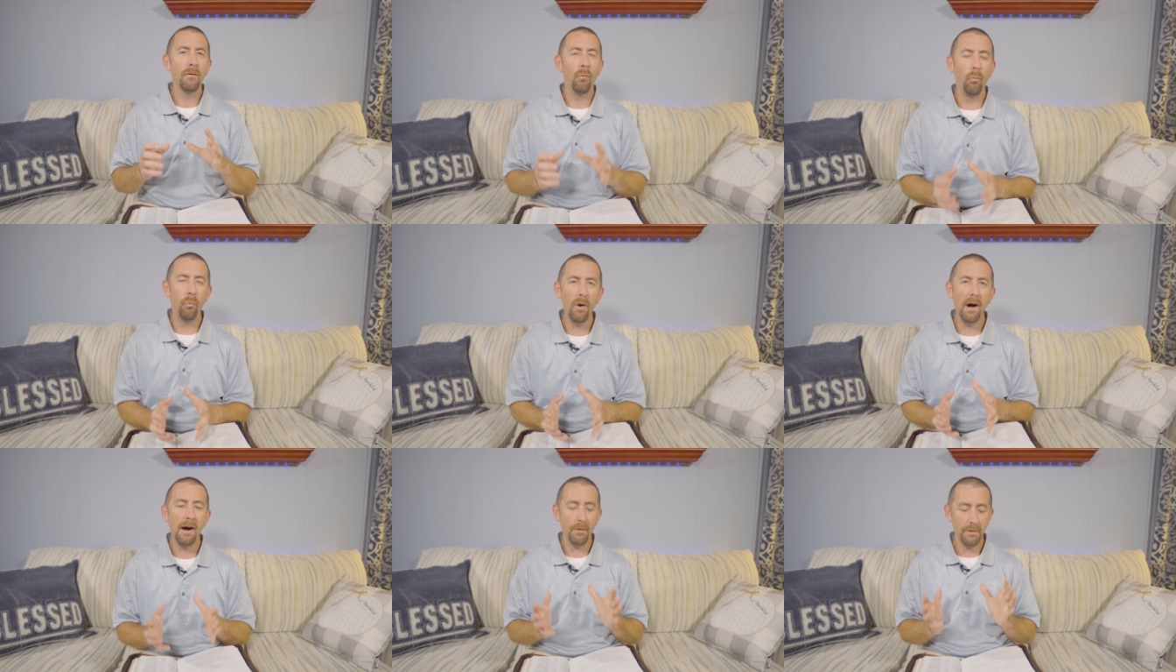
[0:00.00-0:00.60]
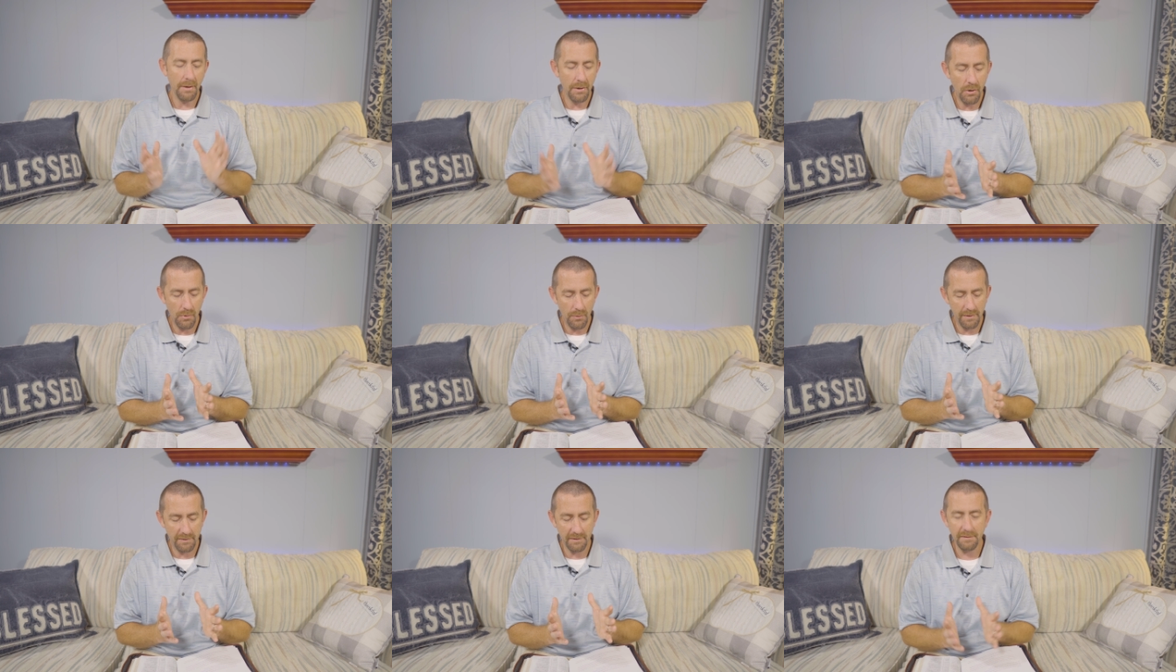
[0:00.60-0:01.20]
Wow, you
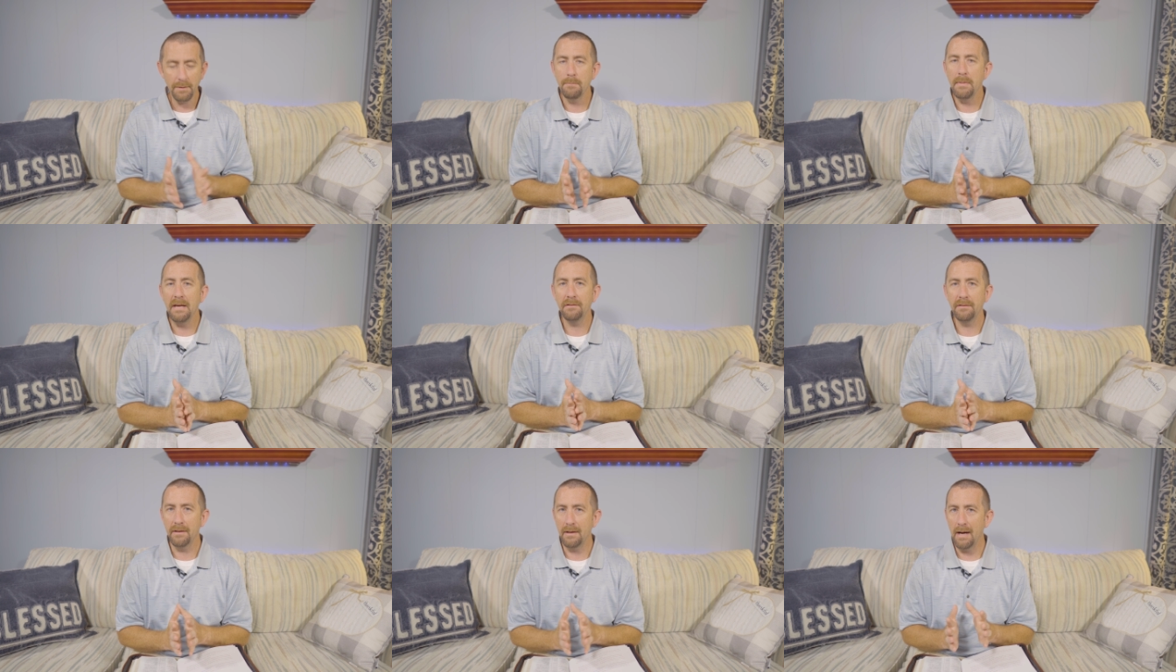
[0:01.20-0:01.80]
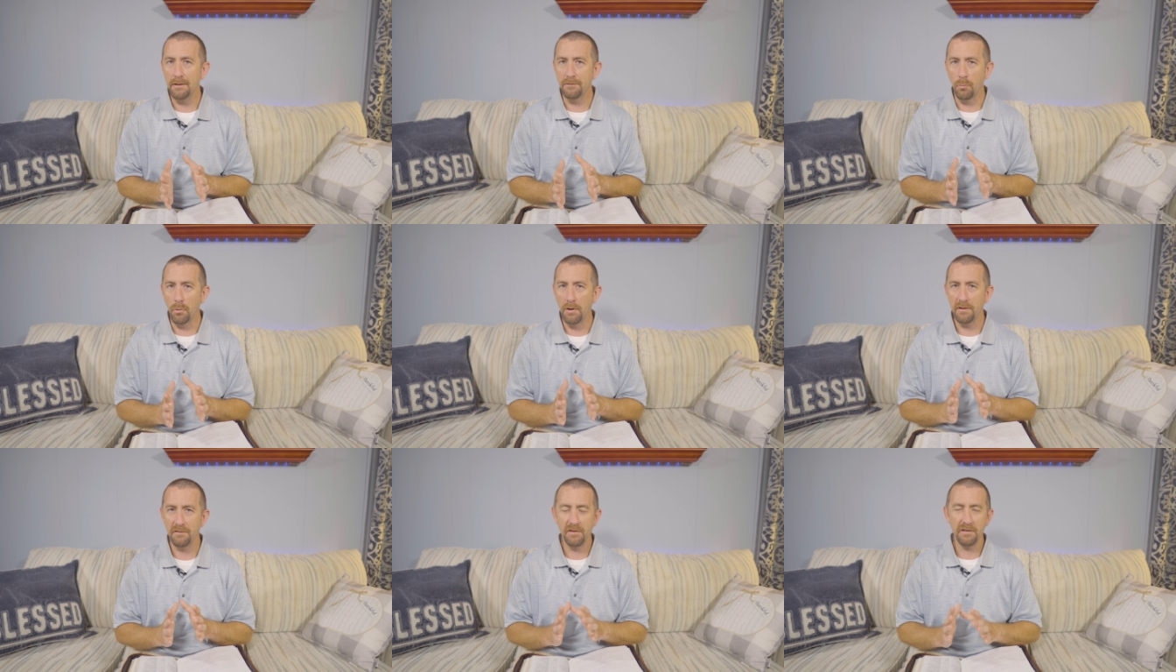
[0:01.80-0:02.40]
know, this is amazing. God's
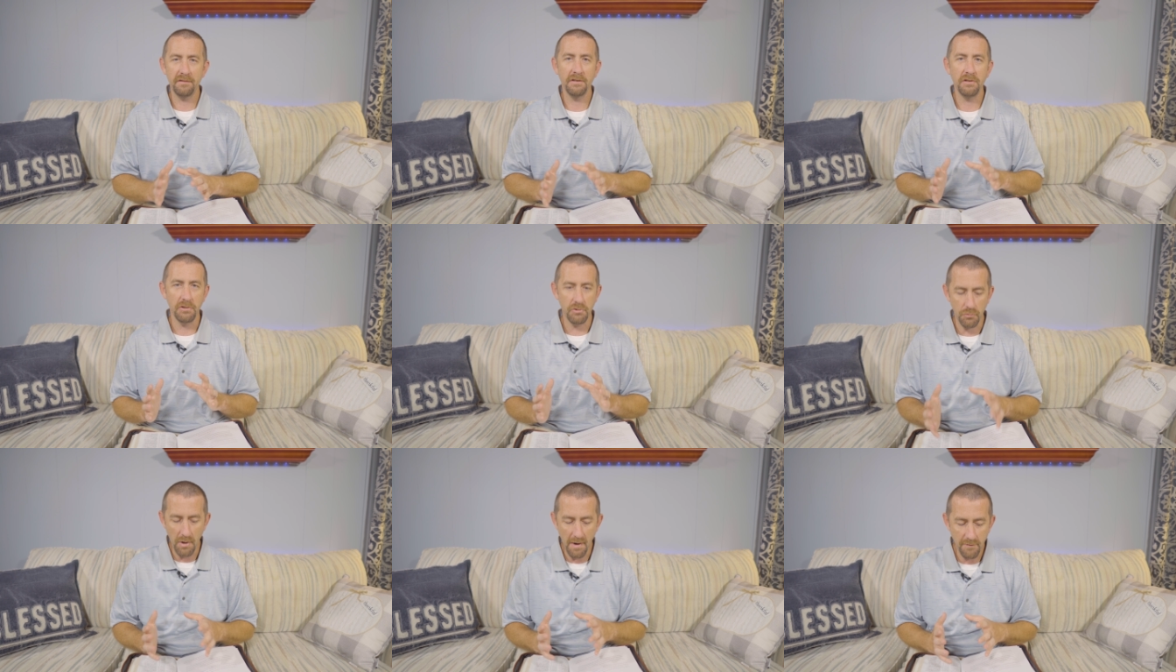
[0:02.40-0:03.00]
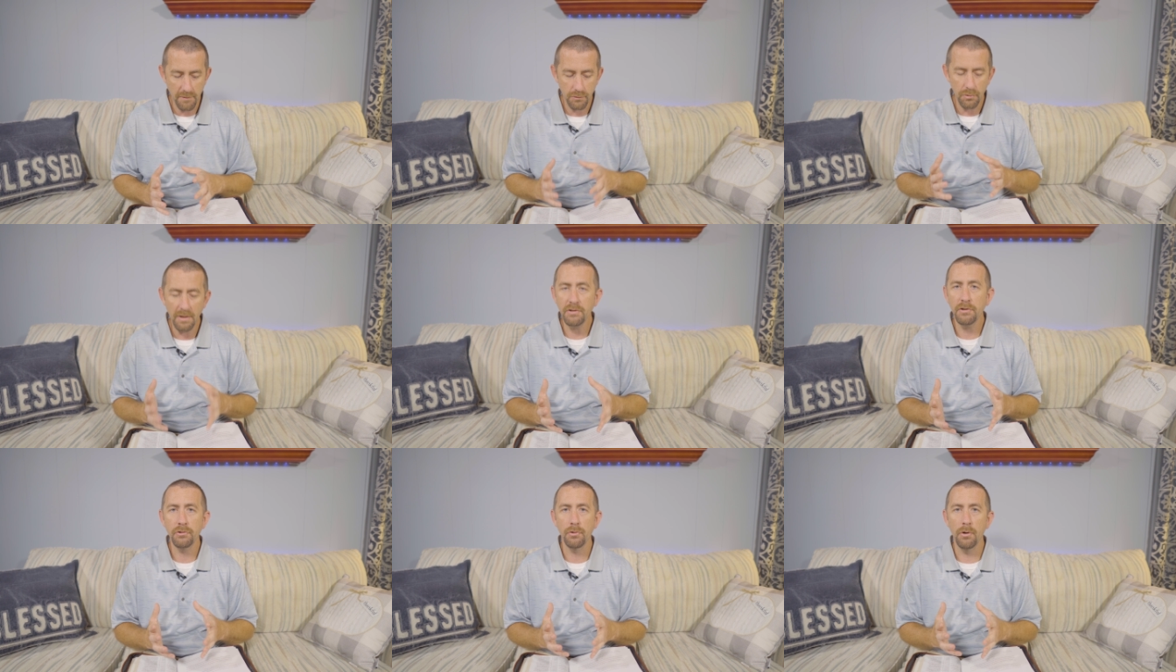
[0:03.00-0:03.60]
Word is just such a
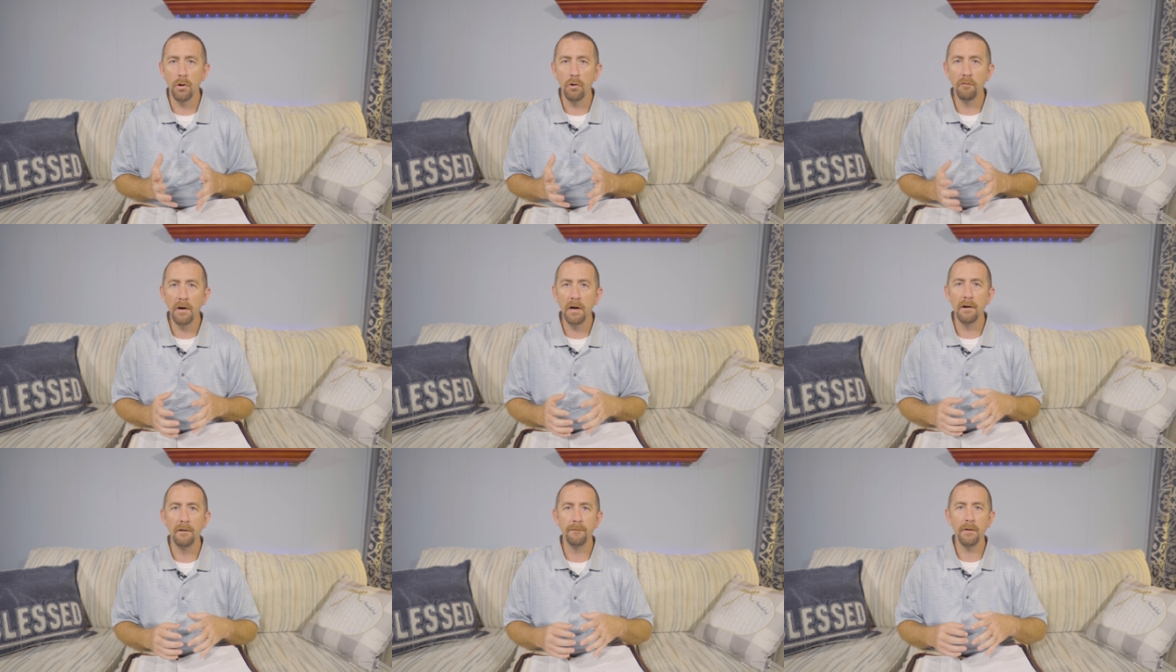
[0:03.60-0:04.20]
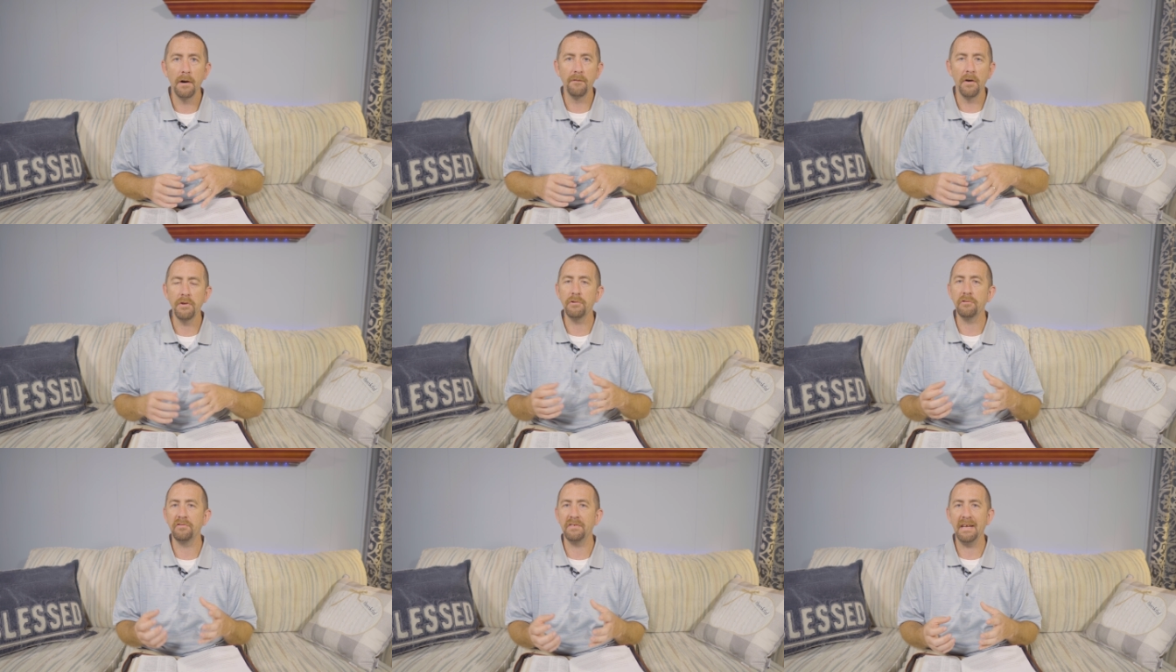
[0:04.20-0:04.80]
treasure trove of
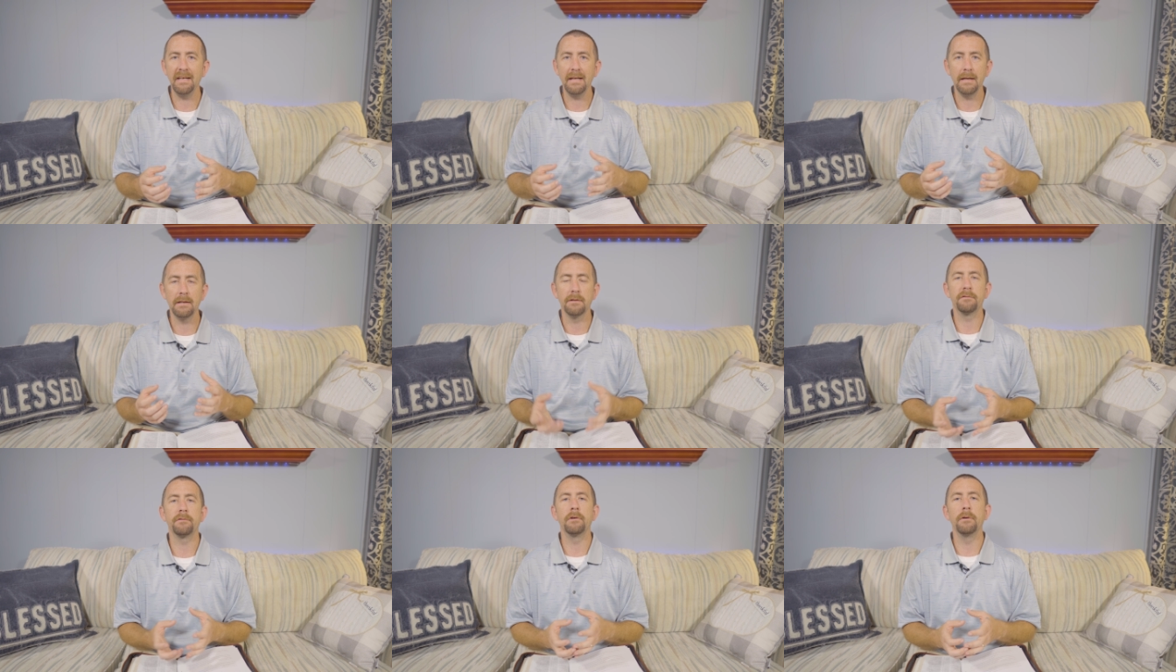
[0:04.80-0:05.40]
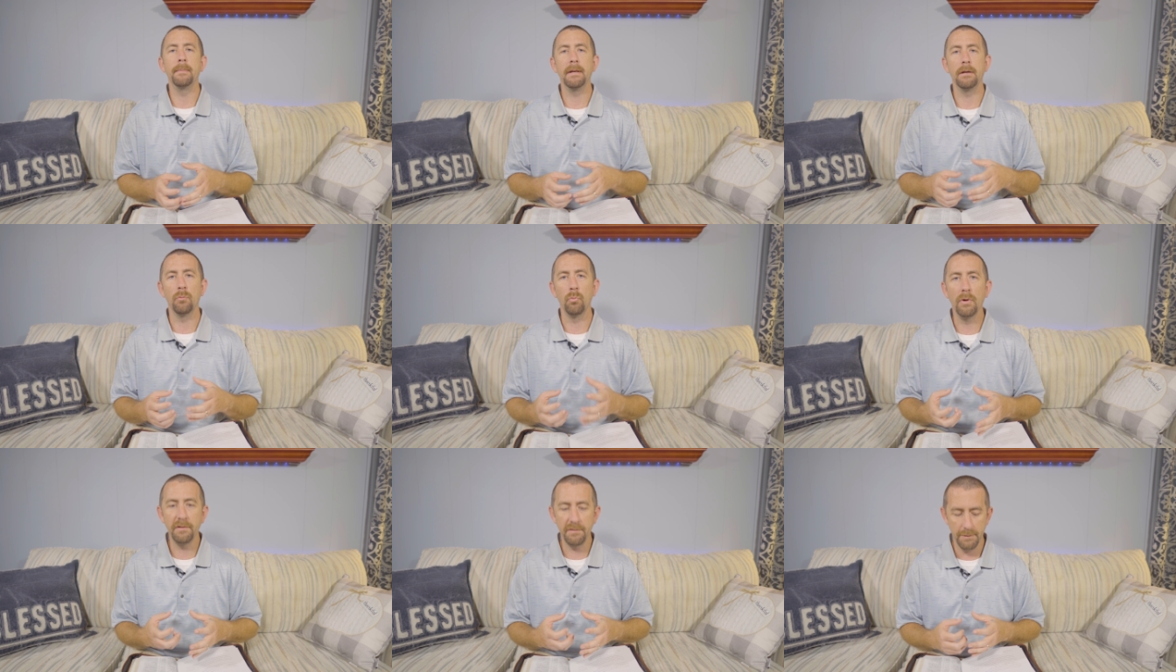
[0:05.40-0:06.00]
understanding and discernment
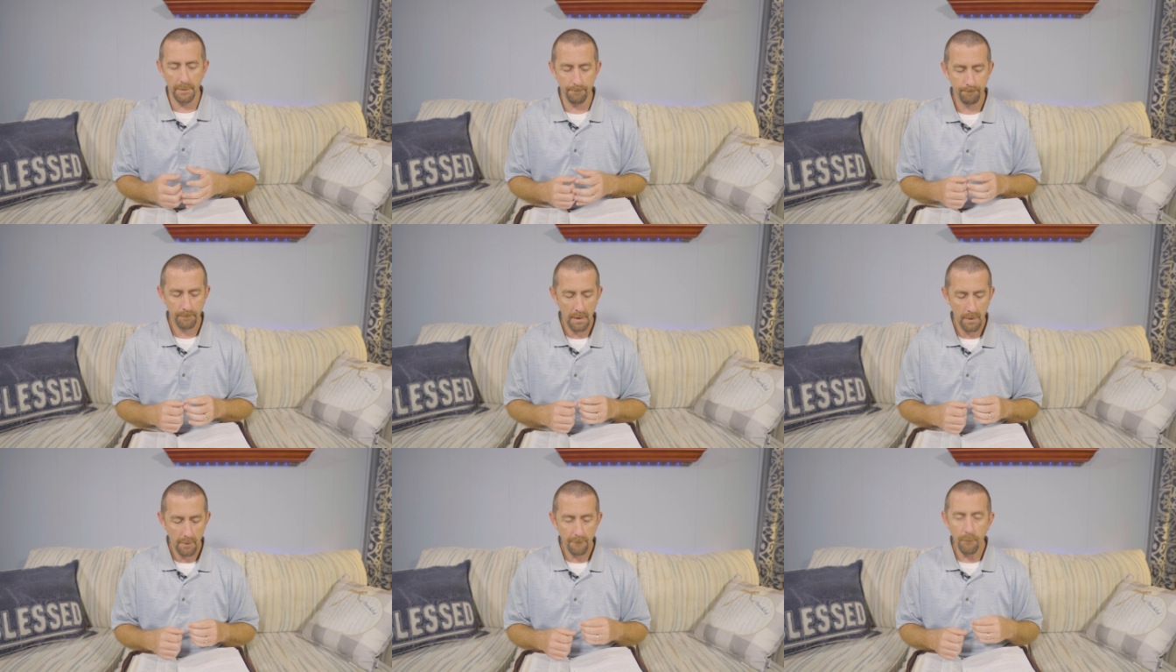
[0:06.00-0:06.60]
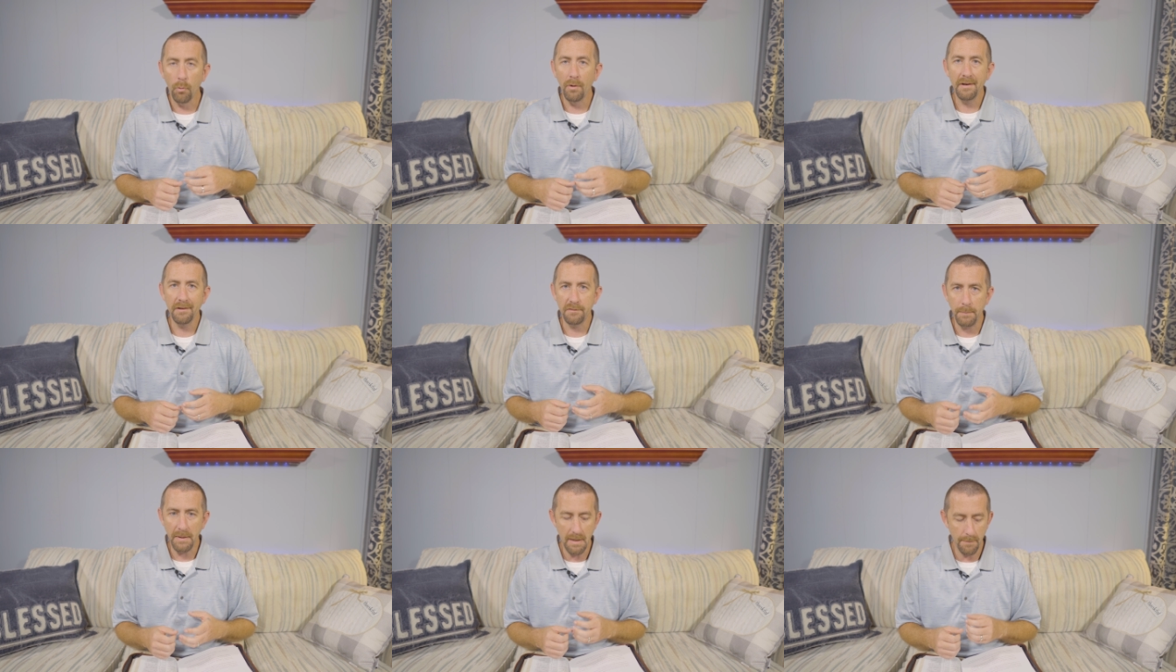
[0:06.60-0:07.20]
and wisdom for
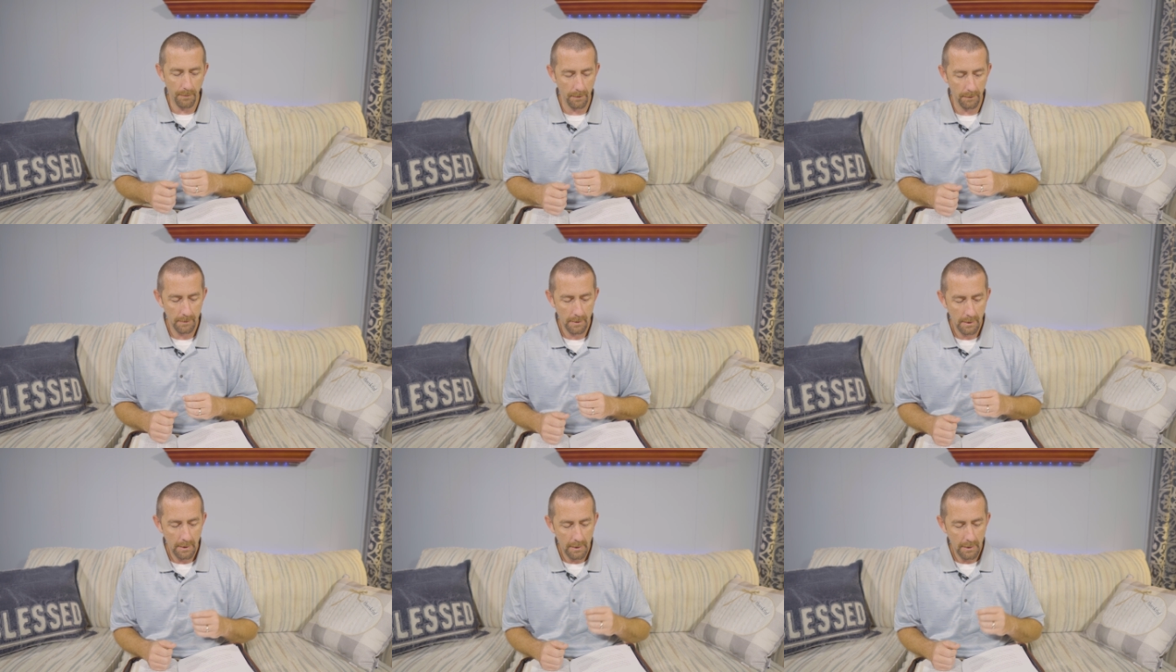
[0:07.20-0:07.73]
His people.